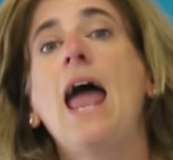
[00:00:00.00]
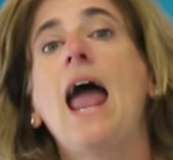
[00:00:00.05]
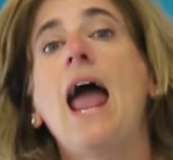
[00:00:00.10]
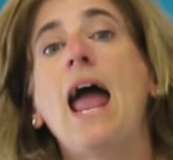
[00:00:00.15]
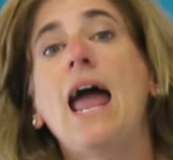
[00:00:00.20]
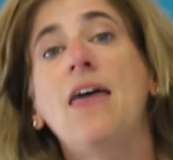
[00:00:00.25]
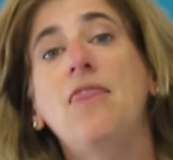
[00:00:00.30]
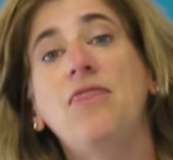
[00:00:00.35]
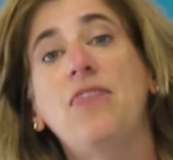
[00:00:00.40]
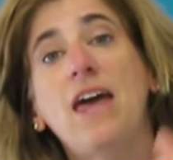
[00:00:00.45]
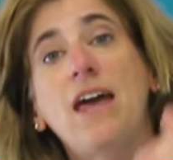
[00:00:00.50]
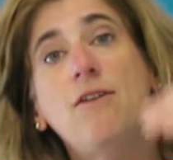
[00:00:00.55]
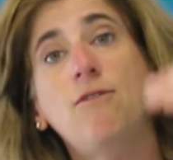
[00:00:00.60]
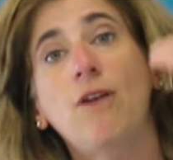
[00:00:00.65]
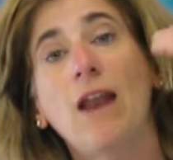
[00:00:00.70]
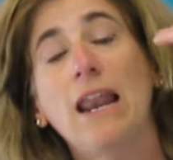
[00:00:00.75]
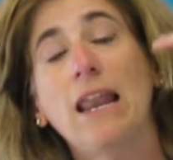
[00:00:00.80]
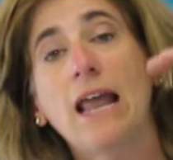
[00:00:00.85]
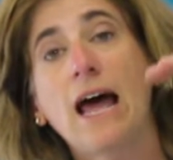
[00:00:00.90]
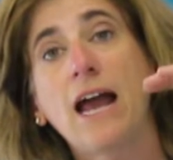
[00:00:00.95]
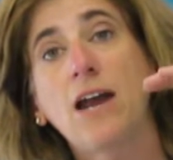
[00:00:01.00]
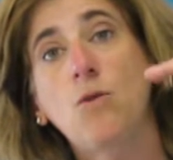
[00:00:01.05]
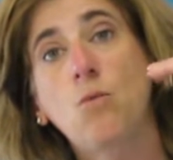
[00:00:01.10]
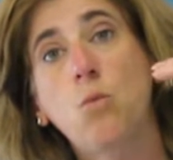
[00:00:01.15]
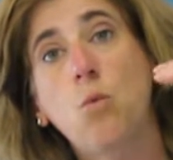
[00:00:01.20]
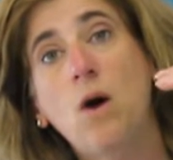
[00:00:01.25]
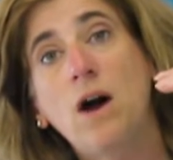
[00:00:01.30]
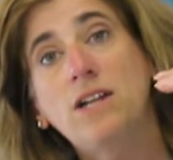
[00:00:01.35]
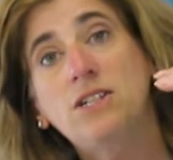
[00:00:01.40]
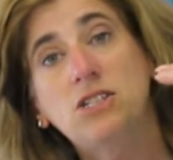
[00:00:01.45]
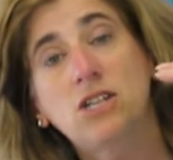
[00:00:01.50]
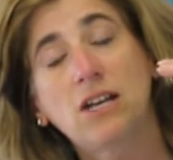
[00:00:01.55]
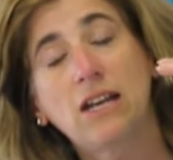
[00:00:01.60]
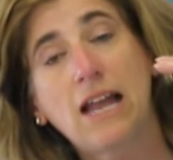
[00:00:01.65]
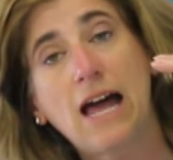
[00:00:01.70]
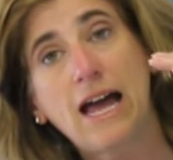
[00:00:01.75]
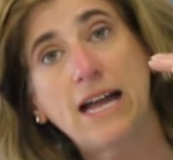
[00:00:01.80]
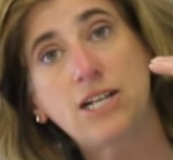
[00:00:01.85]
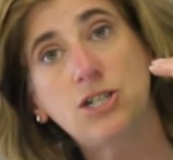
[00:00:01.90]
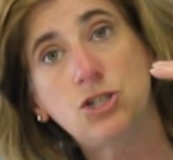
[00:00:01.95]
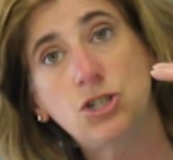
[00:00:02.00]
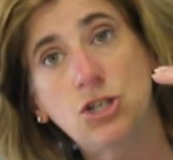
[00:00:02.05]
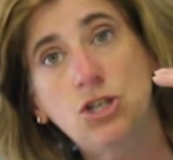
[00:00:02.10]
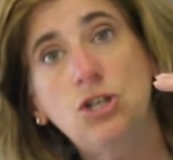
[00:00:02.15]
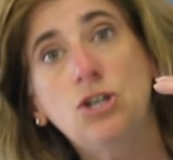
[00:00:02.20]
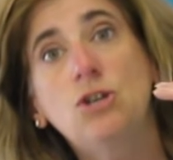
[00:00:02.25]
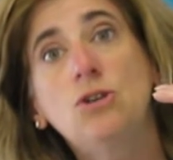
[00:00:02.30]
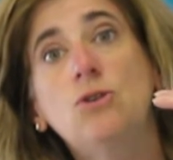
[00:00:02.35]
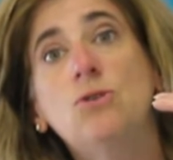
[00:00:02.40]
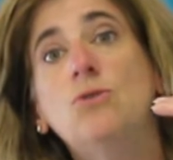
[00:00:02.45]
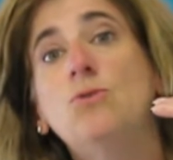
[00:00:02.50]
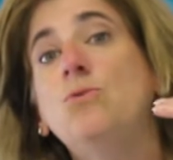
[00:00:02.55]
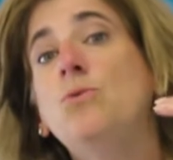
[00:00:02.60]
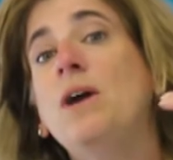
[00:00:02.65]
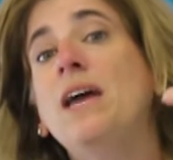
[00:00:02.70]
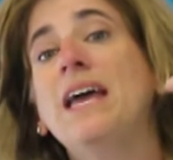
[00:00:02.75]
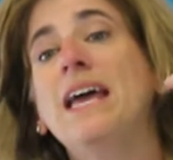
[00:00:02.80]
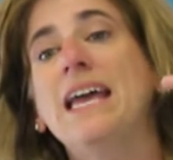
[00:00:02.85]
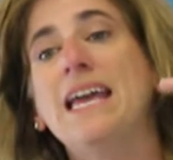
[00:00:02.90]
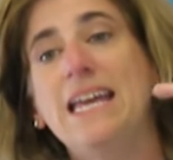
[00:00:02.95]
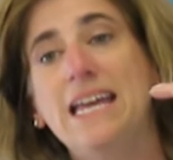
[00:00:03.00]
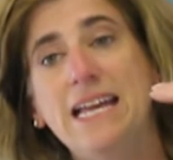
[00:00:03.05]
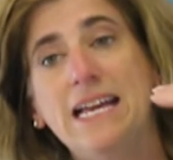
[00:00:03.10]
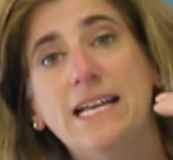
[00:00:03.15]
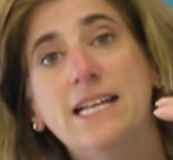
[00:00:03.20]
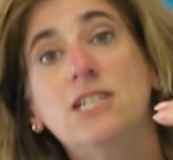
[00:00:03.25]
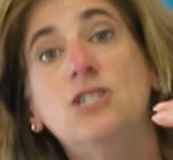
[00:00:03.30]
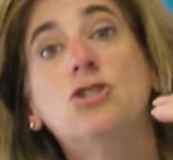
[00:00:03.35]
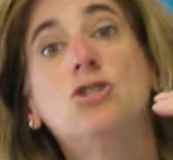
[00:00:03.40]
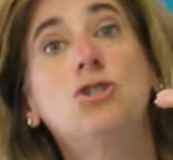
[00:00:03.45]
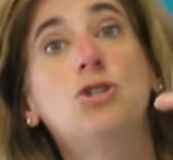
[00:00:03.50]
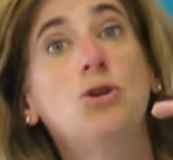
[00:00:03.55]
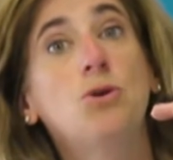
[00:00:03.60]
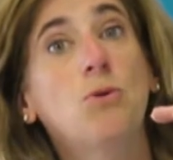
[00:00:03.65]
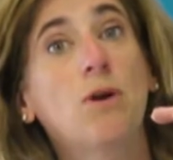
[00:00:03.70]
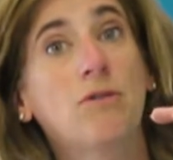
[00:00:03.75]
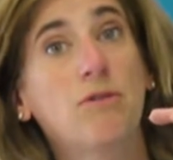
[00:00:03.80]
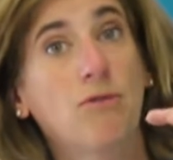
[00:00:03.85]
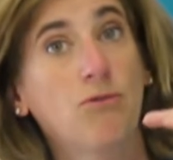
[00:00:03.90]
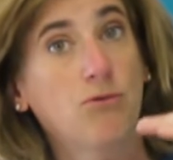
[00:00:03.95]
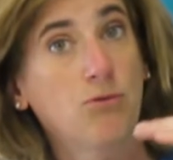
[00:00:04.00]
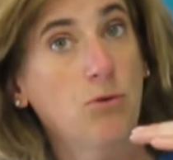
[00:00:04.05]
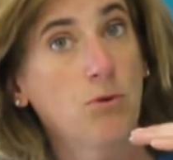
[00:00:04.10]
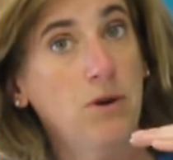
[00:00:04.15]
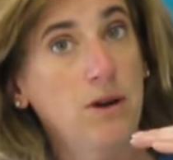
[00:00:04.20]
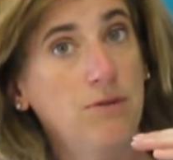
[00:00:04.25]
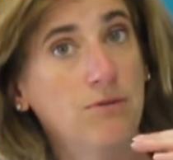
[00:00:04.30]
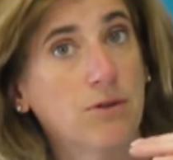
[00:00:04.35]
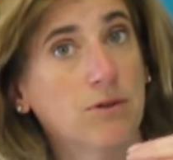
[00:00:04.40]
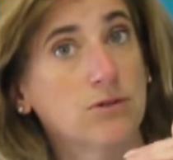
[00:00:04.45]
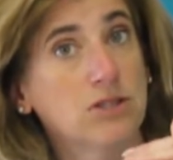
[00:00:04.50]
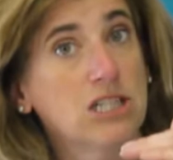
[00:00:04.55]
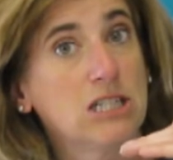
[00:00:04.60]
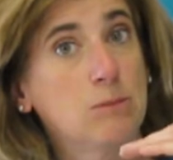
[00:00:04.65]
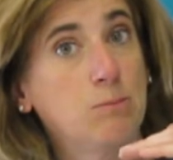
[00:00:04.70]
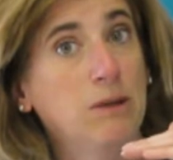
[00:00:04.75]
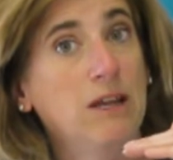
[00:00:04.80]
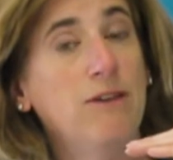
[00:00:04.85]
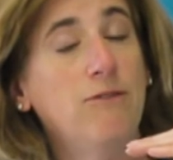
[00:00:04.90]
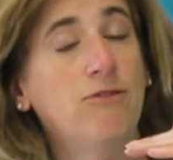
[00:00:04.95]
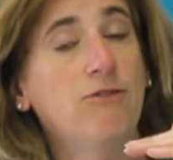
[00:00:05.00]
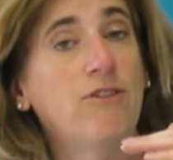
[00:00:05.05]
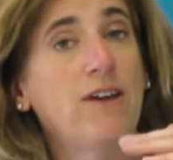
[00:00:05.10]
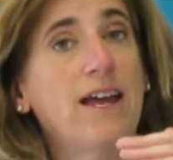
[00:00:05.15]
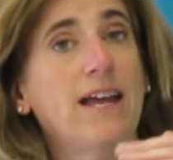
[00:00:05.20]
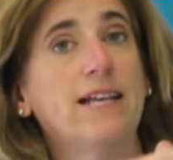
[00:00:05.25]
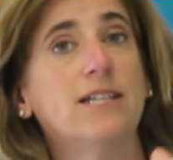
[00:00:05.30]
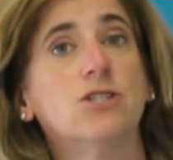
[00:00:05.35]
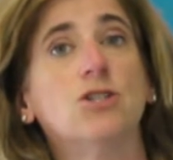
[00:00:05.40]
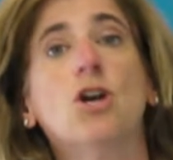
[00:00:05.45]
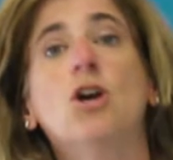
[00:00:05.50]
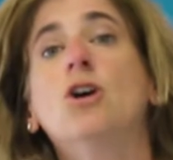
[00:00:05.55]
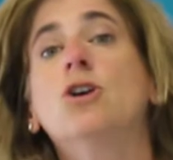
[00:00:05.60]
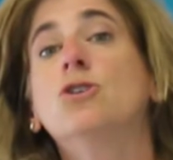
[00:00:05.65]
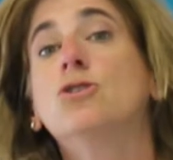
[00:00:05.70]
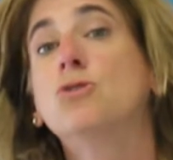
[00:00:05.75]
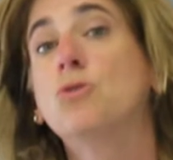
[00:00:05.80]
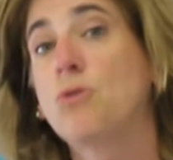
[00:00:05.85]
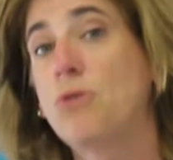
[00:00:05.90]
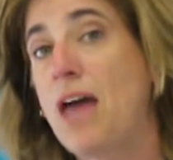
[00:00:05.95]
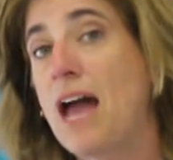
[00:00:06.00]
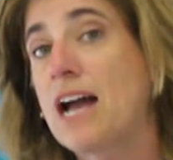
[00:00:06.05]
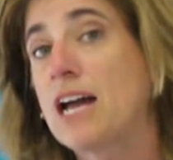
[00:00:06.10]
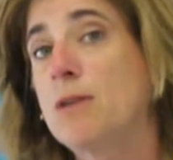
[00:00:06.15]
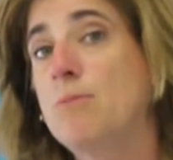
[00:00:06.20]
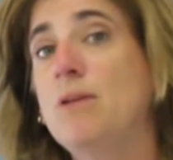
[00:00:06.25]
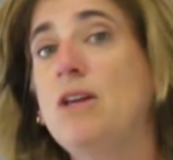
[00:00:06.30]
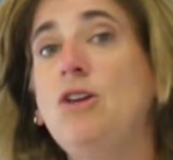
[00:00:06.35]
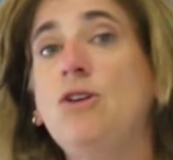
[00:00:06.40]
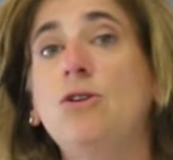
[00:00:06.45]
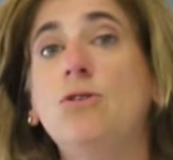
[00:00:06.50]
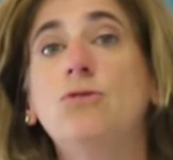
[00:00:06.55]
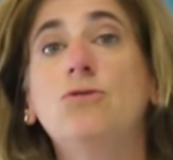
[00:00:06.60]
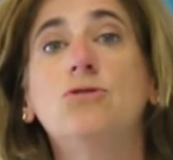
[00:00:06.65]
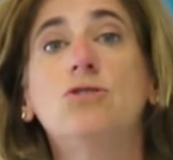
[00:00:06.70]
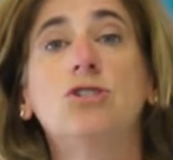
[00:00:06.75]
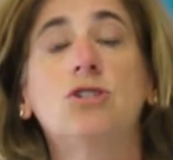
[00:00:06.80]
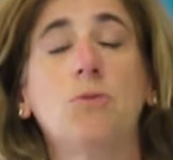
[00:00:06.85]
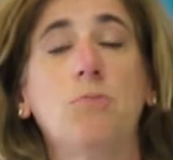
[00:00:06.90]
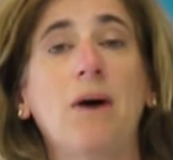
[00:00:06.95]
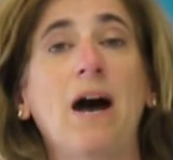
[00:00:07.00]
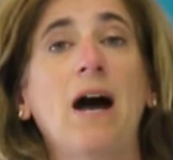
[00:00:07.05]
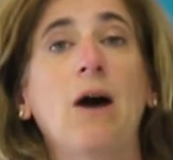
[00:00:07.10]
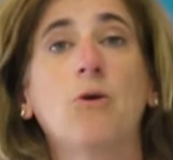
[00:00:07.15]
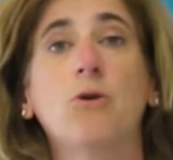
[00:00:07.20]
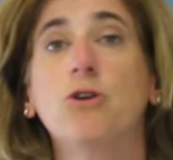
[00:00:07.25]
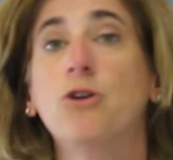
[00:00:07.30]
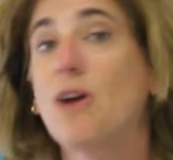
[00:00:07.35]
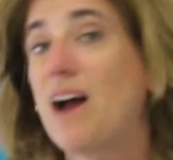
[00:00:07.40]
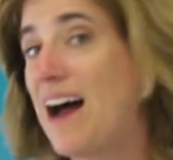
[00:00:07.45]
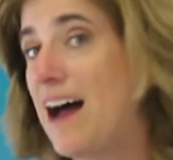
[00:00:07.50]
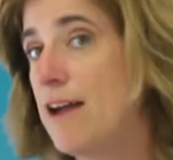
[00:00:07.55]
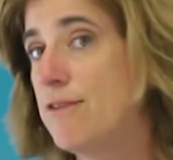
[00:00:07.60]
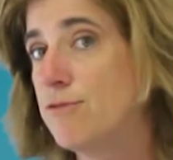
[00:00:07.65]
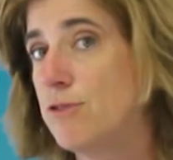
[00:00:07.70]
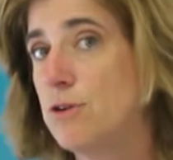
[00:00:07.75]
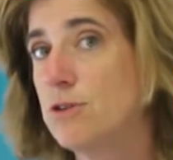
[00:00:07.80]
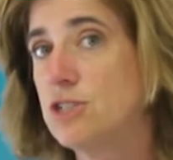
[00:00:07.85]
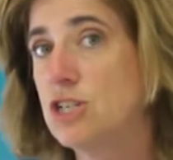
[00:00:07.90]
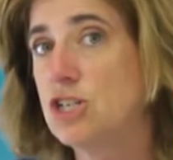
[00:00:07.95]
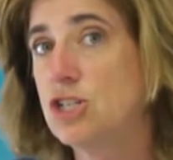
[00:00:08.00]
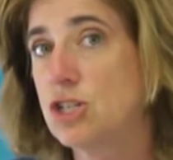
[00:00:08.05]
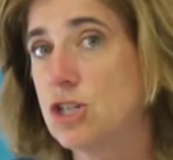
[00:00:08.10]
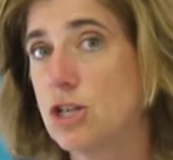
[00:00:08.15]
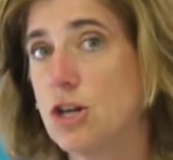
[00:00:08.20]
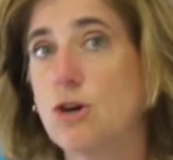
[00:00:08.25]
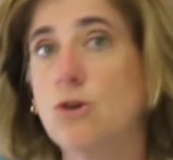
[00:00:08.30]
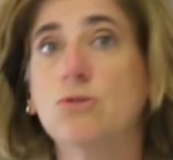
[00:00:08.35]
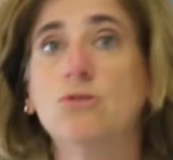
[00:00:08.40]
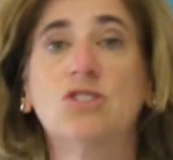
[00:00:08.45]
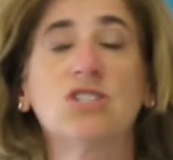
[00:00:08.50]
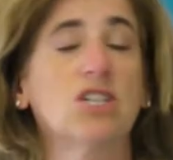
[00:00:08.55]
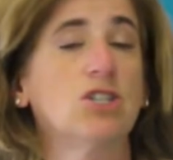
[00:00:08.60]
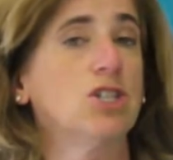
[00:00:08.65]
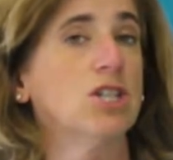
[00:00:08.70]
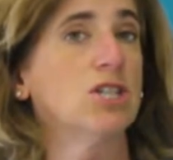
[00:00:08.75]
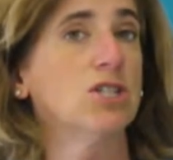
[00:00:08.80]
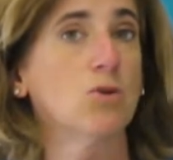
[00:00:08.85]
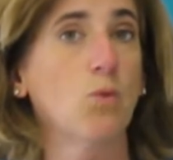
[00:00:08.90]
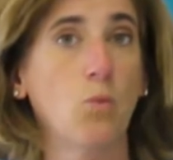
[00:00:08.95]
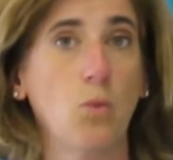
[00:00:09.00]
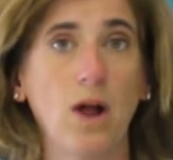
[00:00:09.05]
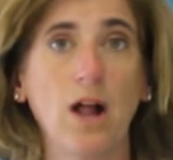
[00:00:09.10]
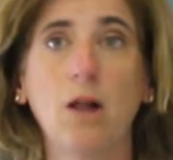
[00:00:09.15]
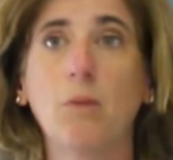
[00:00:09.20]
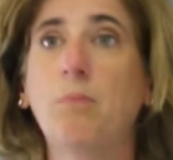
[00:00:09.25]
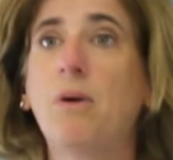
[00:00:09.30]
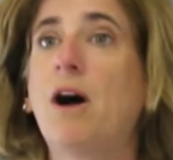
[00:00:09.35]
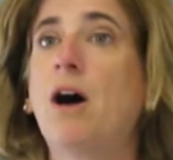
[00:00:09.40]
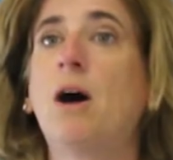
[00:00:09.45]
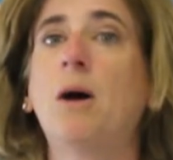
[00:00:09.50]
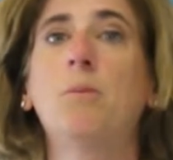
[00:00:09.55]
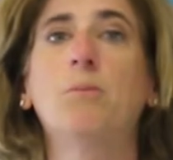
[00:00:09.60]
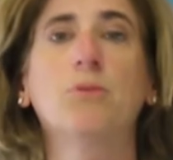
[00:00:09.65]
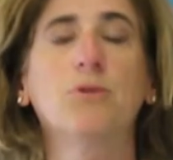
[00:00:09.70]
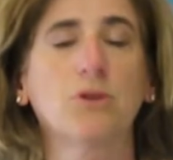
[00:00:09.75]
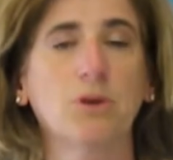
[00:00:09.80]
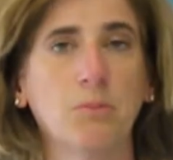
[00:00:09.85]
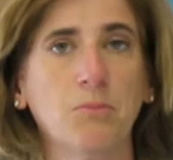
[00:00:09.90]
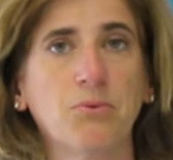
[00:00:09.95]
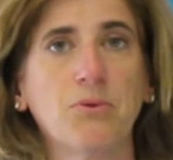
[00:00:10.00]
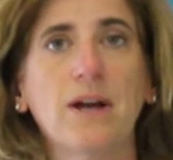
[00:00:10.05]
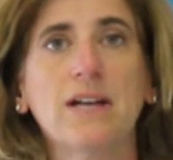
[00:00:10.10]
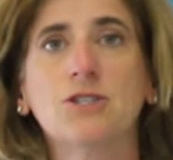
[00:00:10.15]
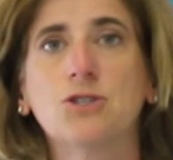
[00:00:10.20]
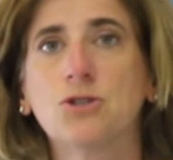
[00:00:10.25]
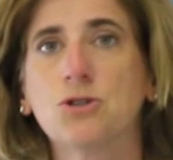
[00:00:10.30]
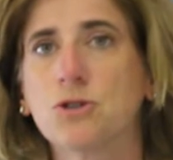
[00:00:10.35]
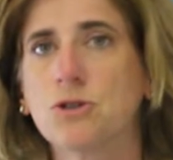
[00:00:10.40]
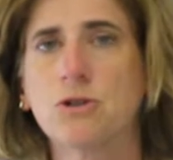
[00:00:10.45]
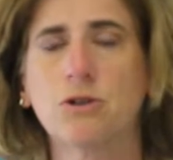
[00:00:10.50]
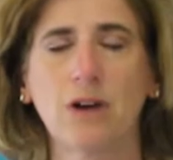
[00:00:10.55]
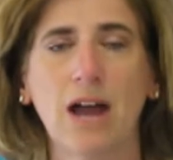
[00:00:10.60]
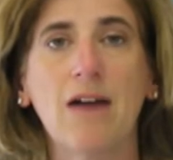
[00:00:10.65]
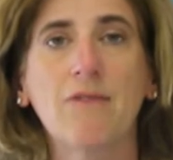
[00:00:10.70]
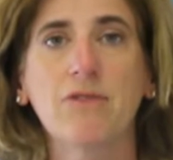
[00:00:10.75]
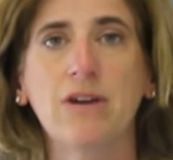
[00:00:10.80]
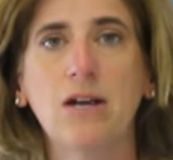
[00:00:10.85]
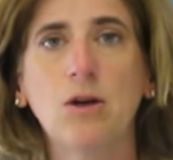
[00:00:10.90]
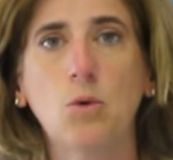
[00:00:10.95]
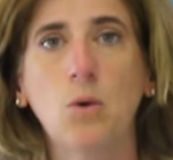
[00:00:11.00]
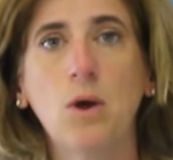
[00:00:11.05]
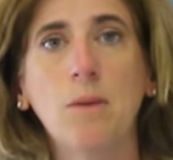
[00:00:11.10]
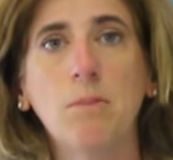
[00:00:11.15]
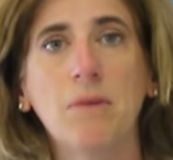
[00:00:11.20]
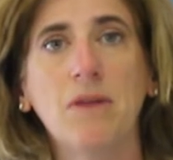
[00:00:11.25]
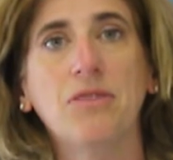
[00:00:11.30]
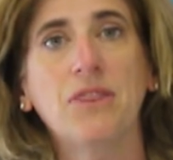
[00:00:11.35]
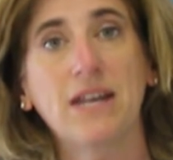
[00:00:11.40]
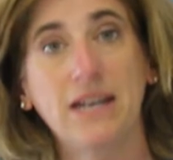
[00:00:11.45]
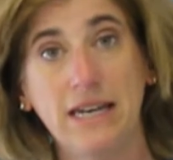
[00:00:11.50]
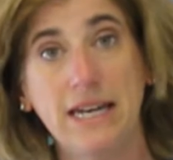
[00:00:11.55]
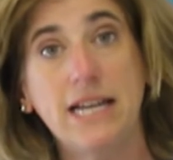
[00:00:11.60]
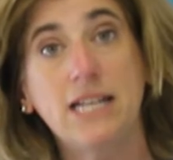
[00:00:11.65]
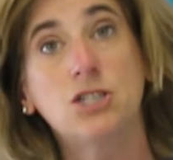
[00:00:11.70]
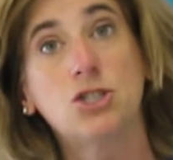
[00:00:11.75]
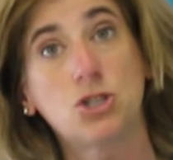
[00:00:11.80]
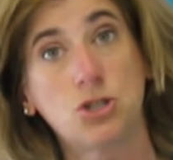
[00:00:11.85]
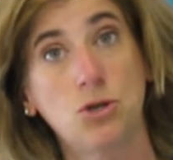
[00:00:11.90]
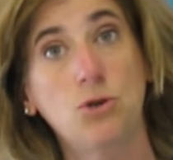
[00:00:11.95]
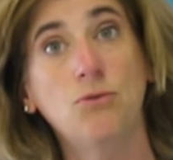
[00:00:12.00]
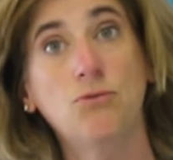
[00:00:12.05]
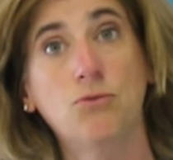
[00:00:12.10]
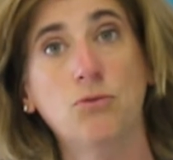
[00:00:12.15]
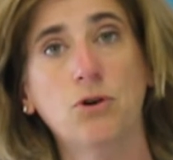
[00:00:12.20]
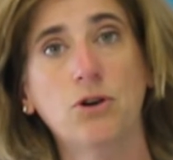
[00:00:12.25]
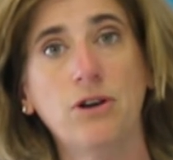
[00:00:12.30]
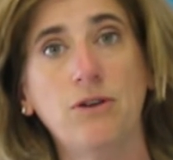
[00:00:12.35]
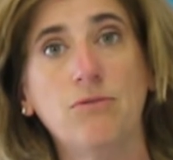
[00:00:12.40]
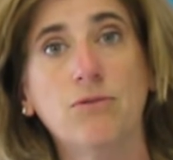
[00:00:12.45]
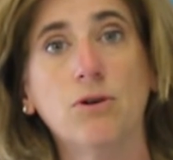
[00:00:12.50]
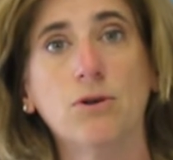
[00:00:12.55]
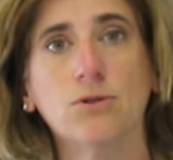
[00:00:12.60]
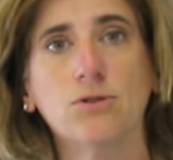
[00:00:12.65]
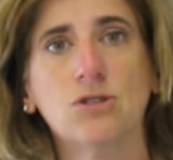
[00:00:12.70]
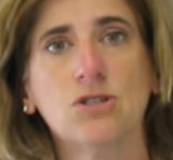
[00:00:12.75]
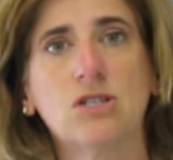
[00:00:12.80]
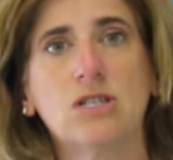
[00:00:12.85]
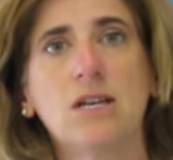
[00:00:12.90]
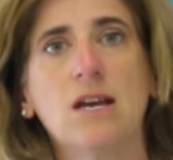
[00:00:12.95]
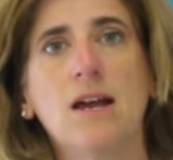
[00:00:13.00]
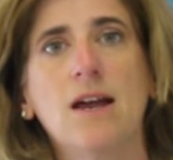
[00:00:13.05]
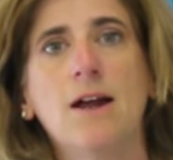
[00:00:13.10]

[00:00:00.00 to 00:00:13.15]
And then line one to line two is two hundred forty volt split phase, so that can be used to power your high voltage loads such as a well pump or compressor or heavy equipment that needs two hundred forty volts.